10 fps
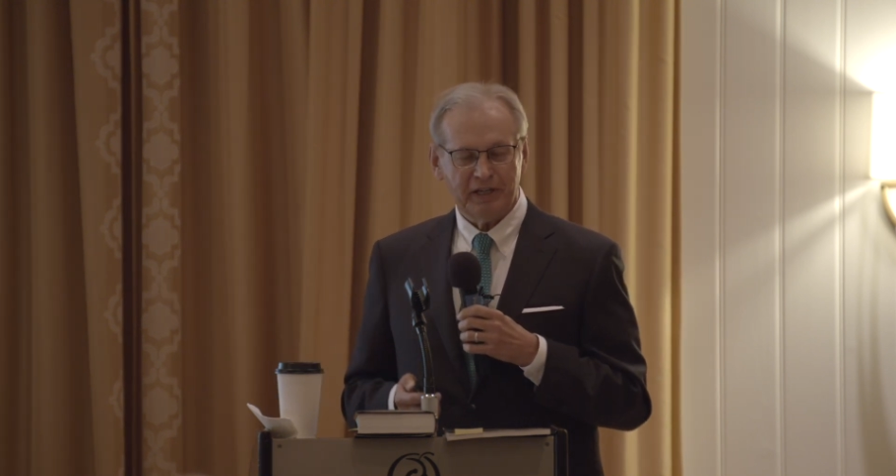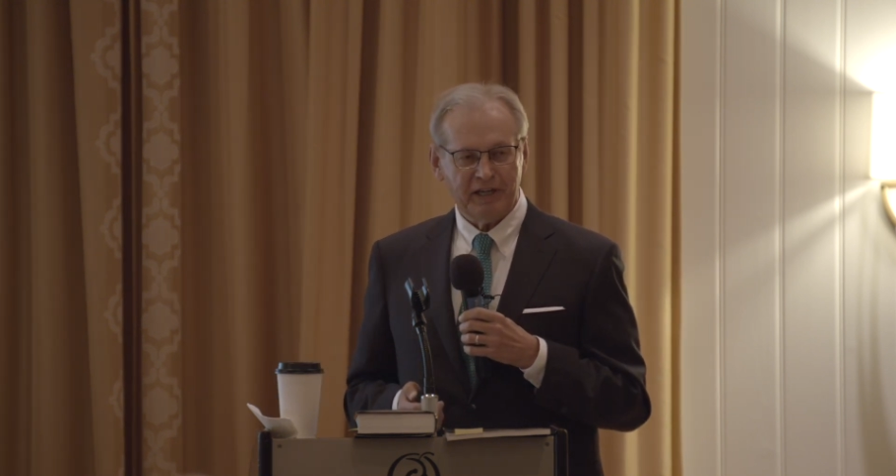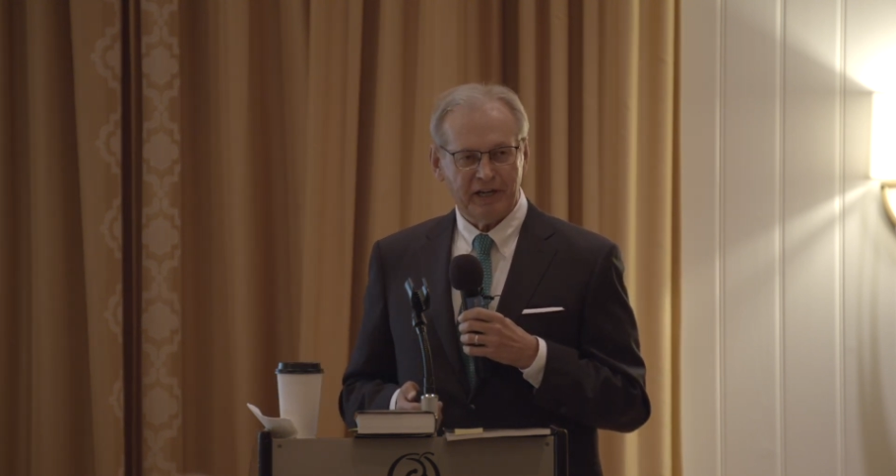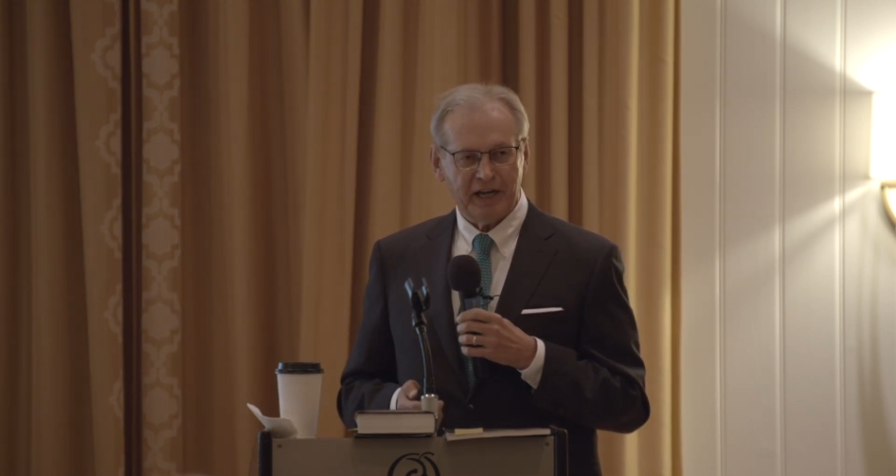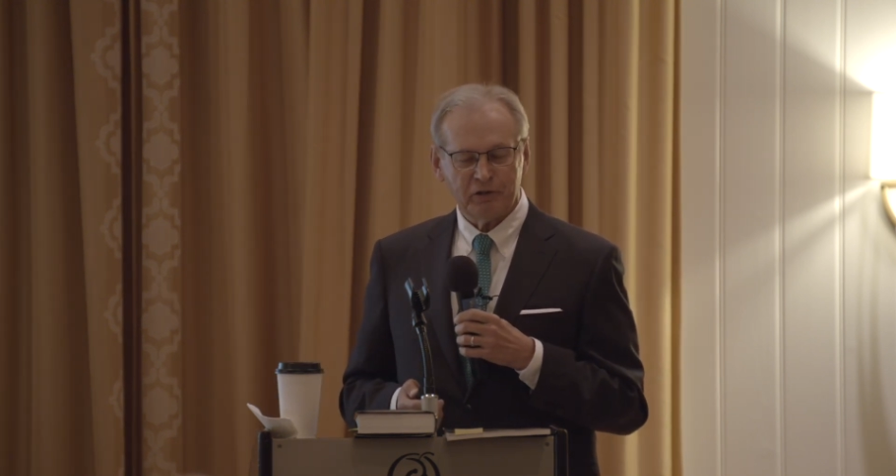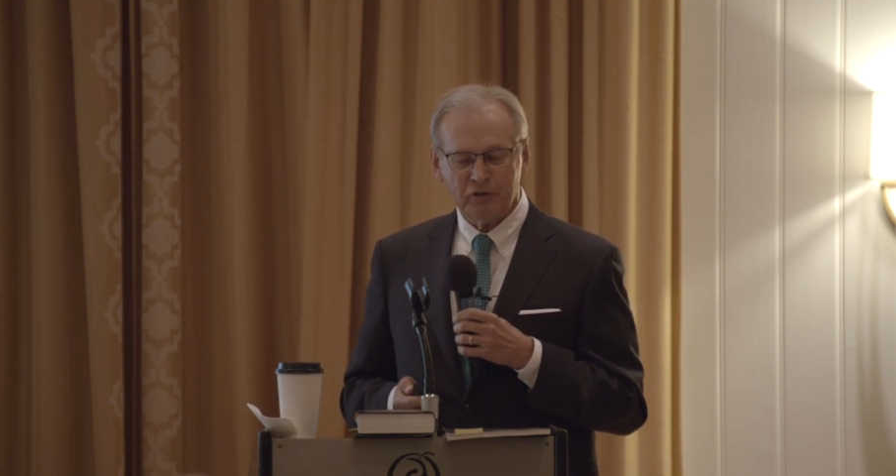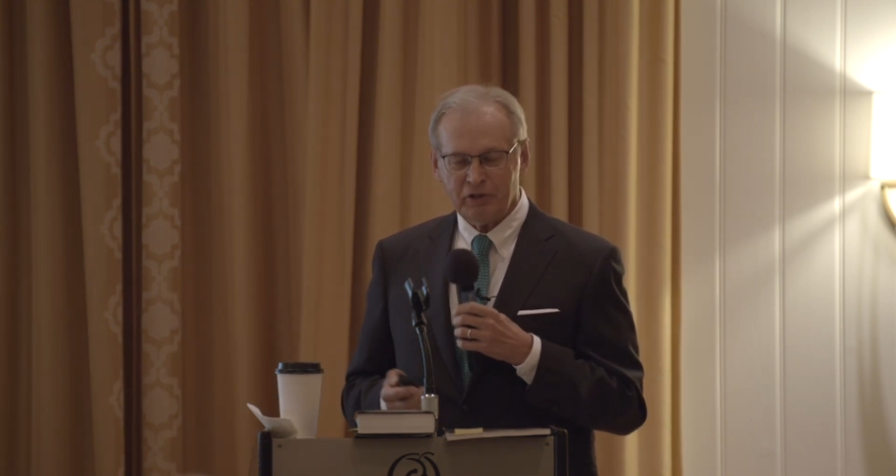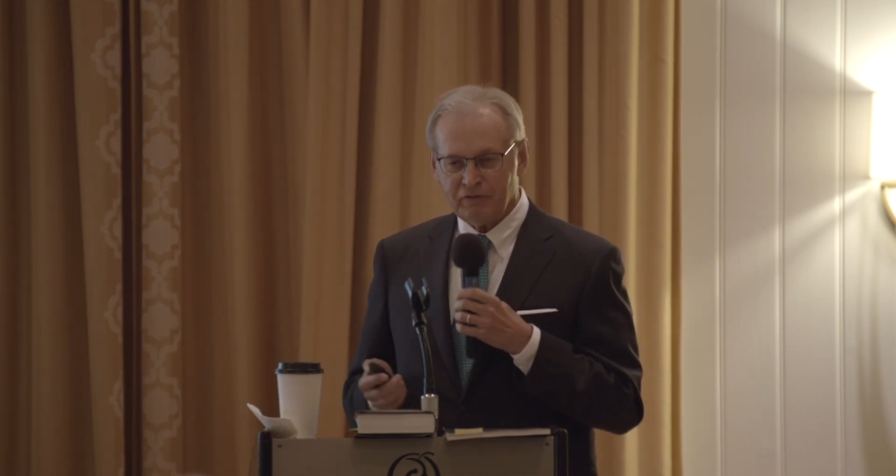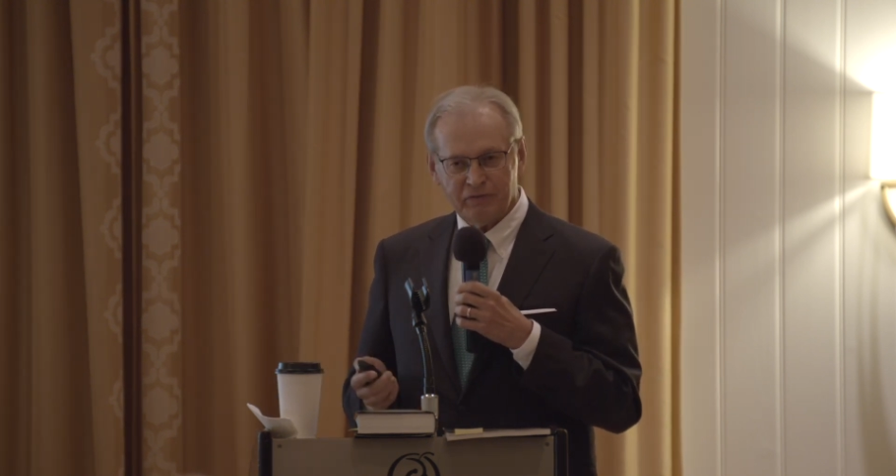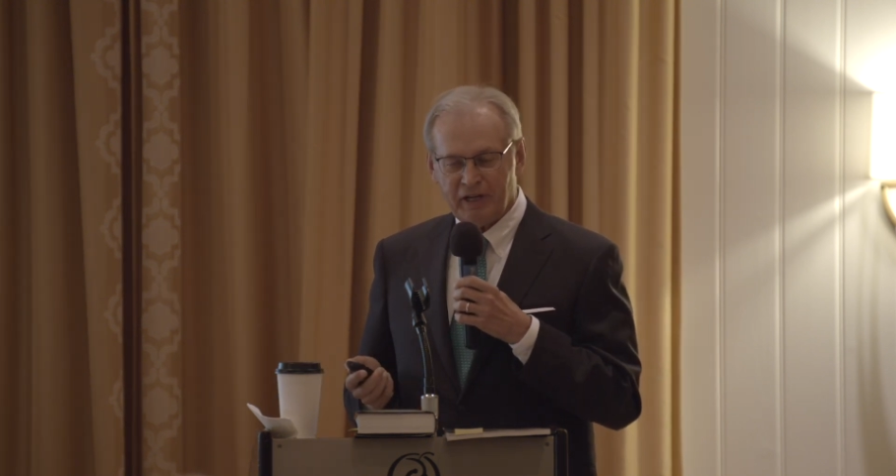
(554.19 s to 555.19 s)
And I
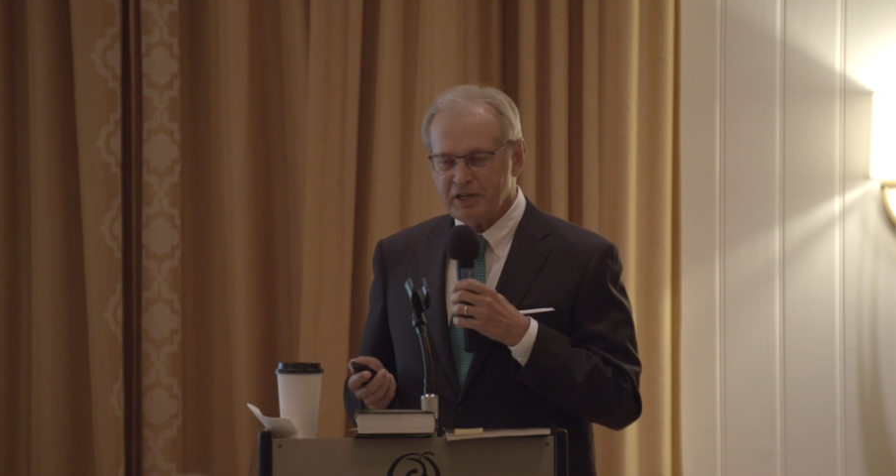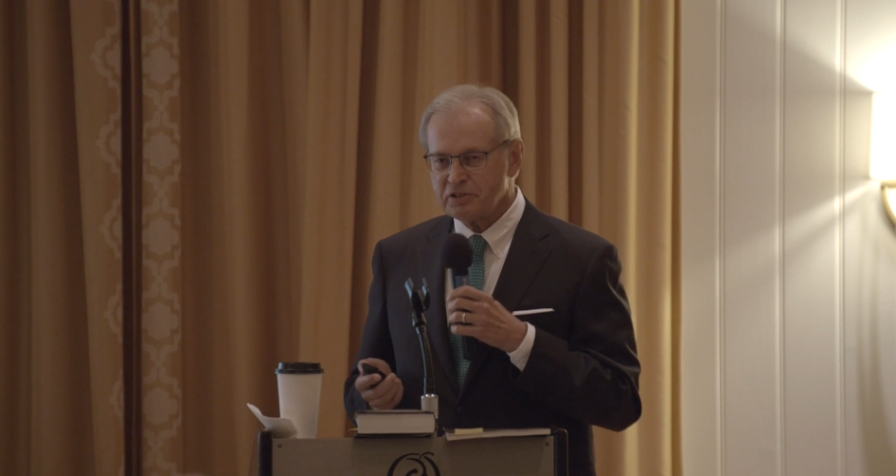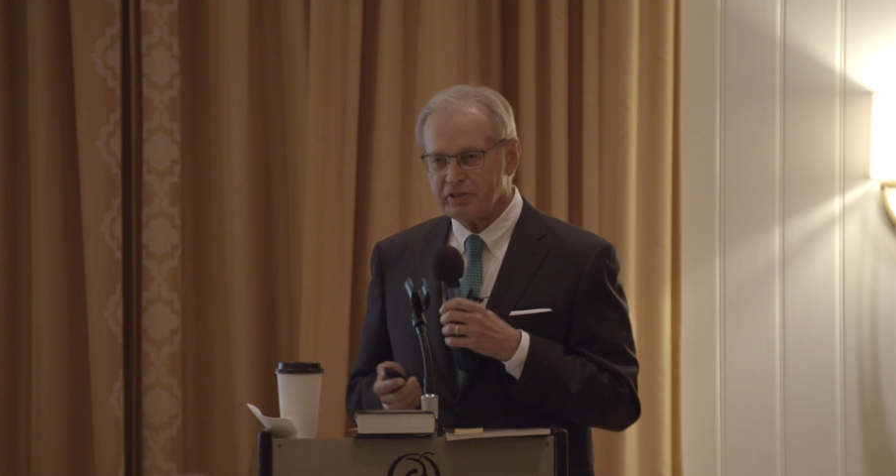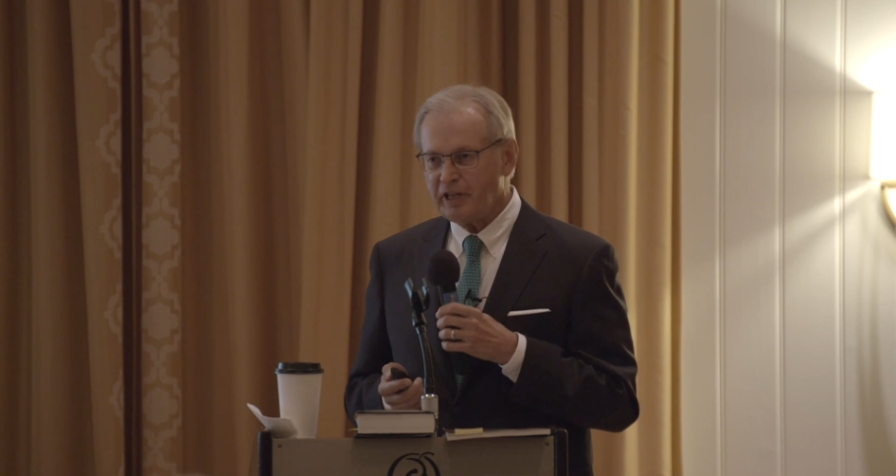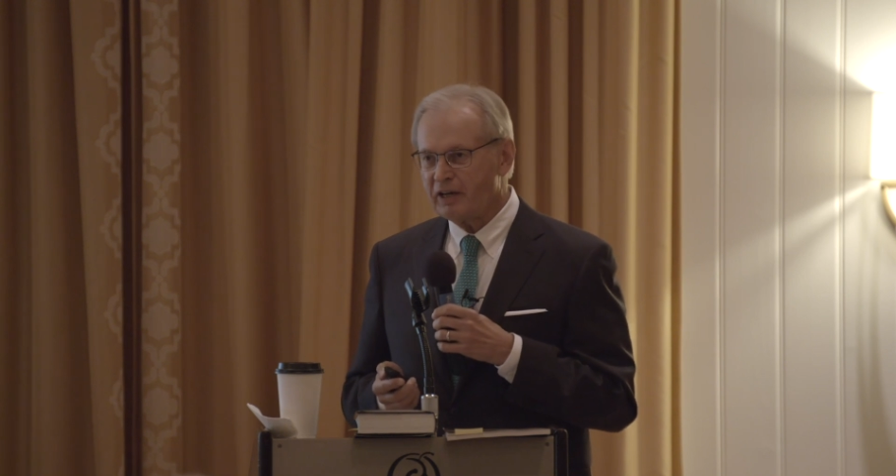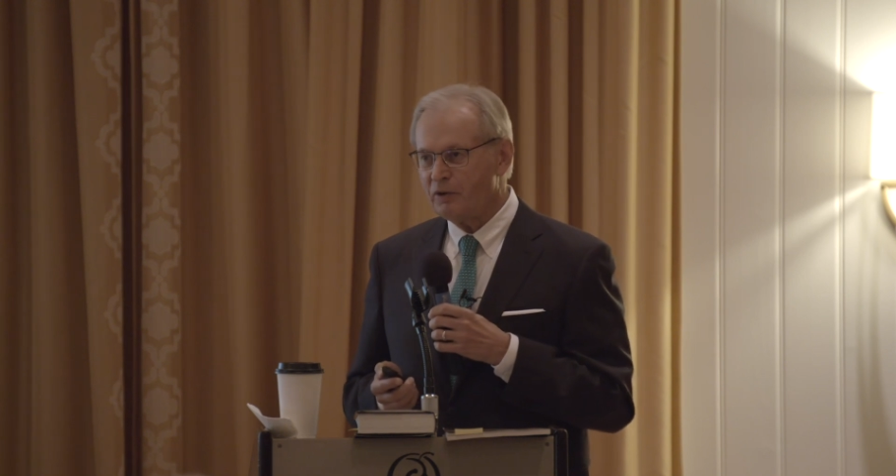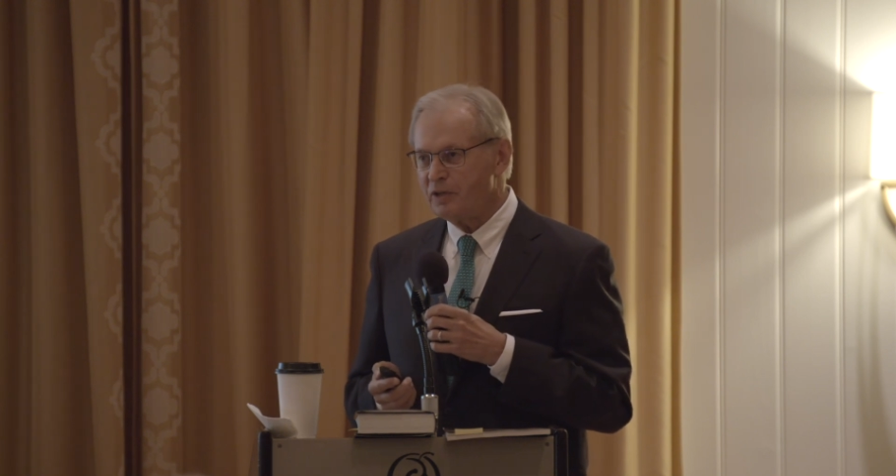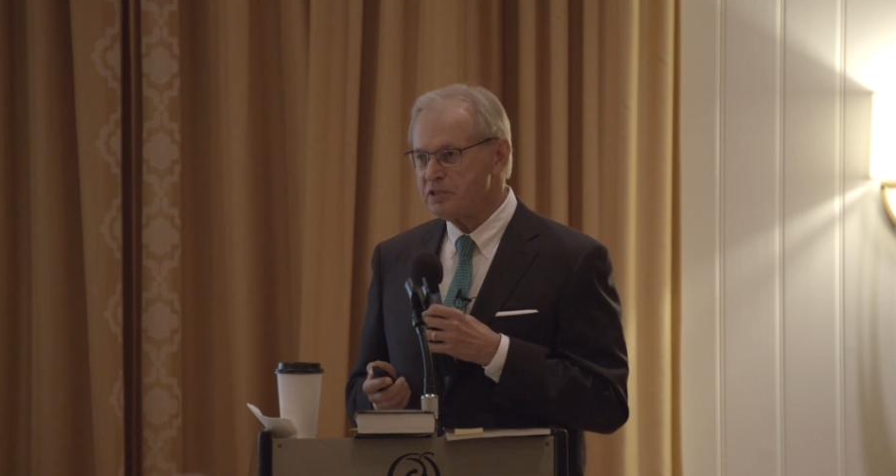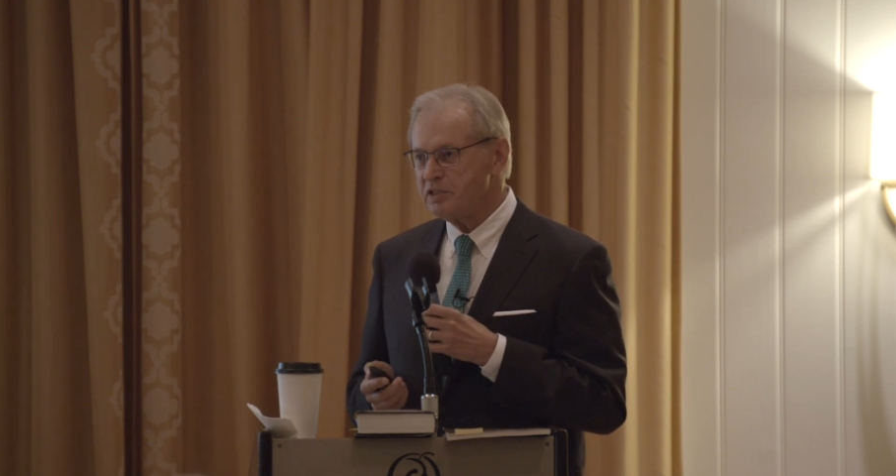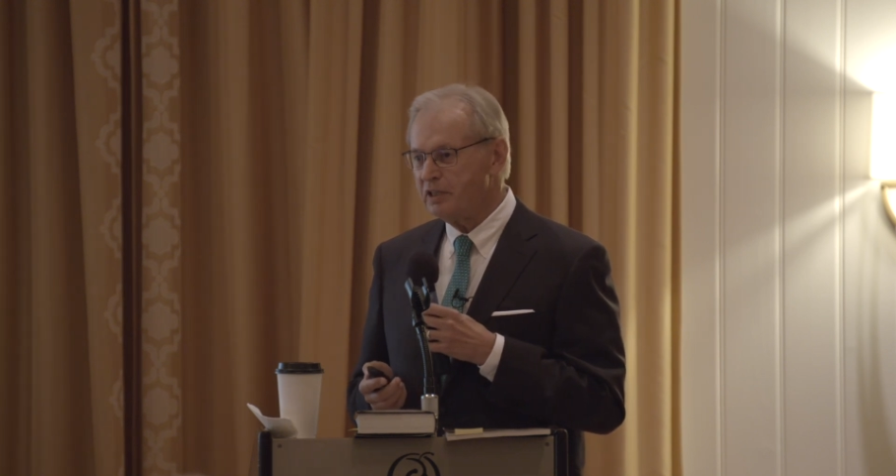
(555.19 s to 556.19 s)
couldn't answer that
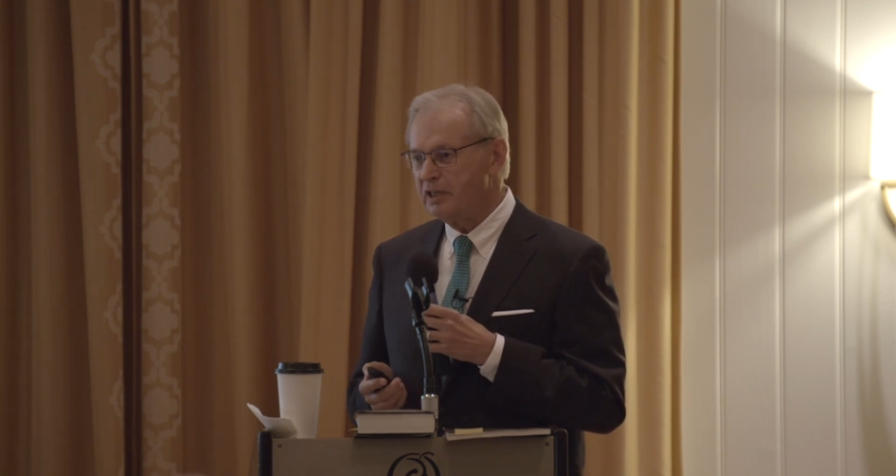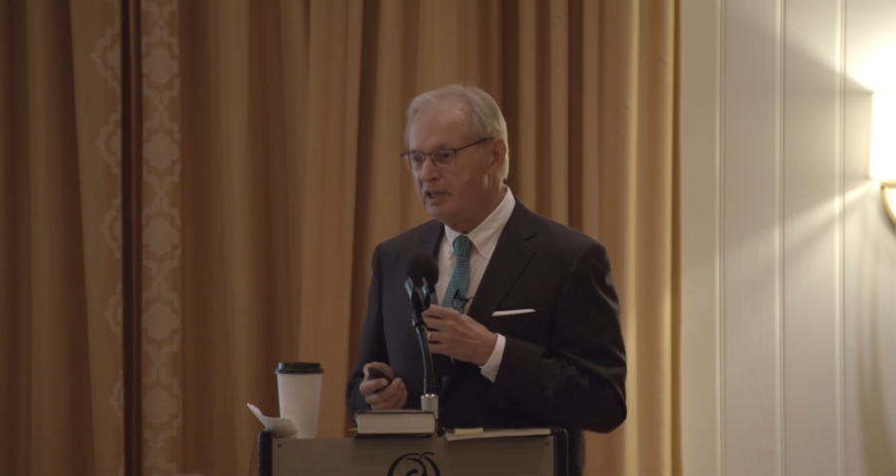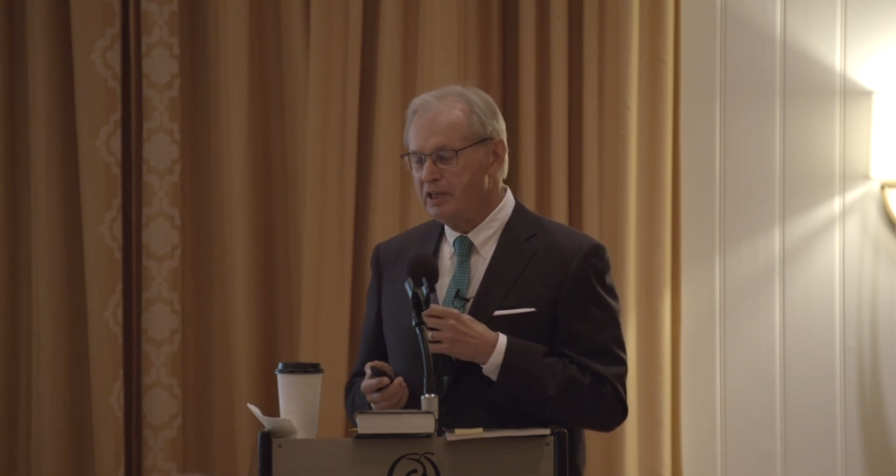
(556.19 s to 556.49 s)
question.